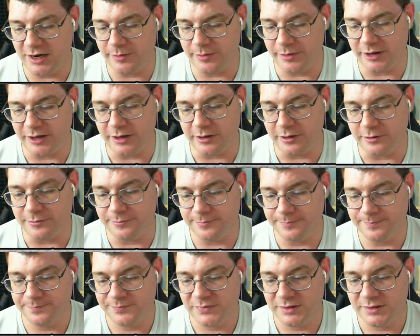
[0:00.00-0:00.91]
we go.
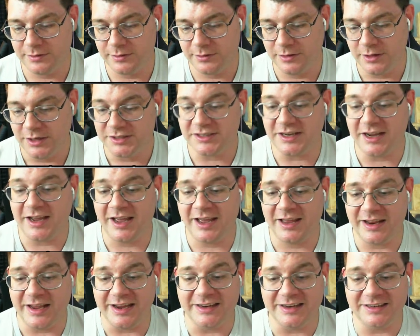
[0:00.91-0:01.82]
See, I had
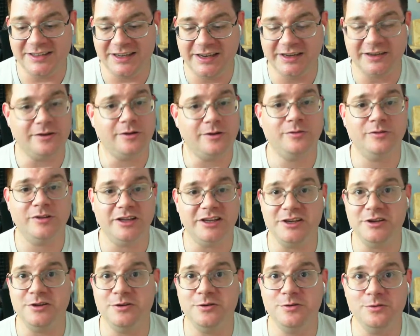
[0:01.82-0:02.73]
18. It only
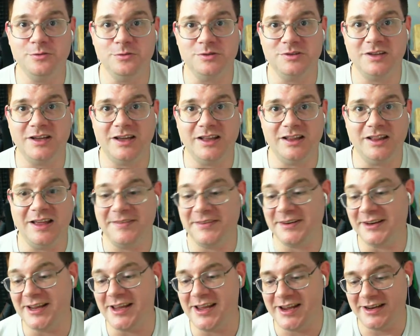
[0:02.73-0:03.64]
used
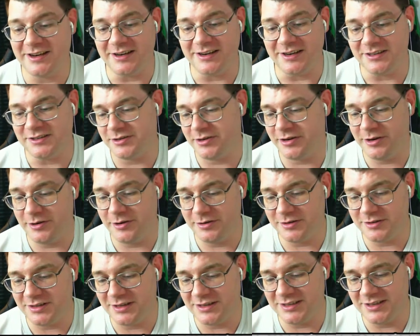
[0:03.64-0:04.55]
11 candy, so I
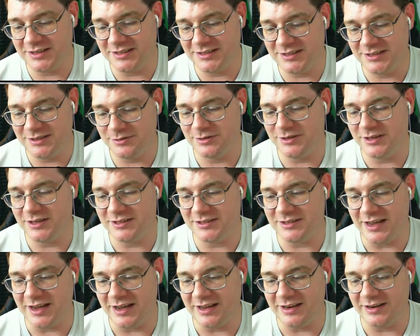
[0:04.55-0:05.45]
noticed that it still does
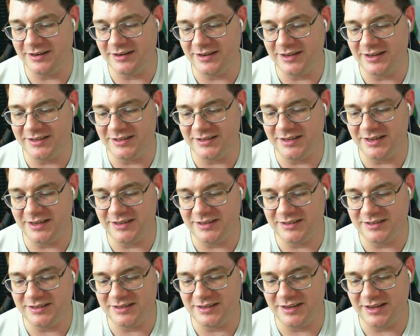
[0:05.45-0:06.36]
that. It,
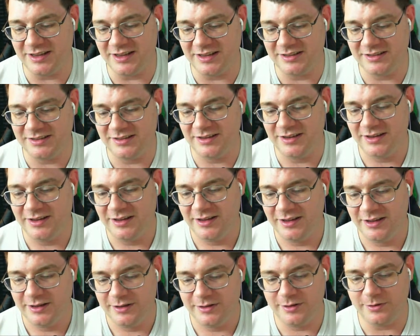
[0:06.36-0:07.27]
it's a
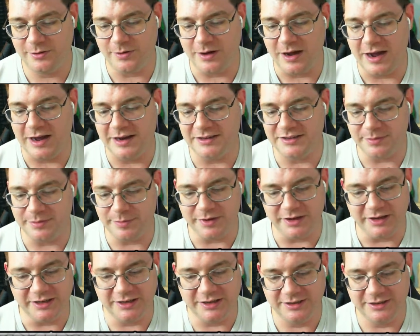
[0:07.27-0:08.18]
little odd to
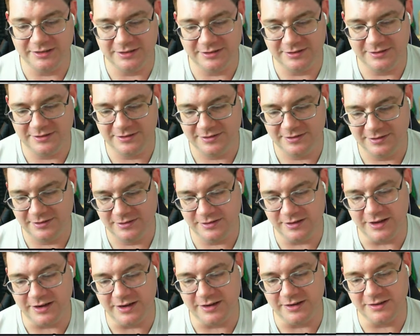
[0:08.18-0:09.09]
me
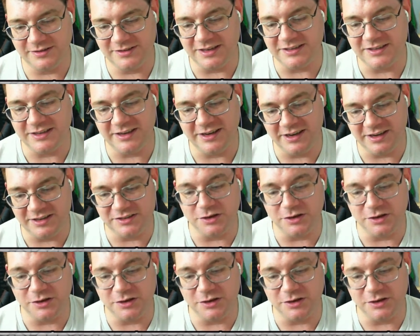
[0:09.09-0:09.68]
that it says it needs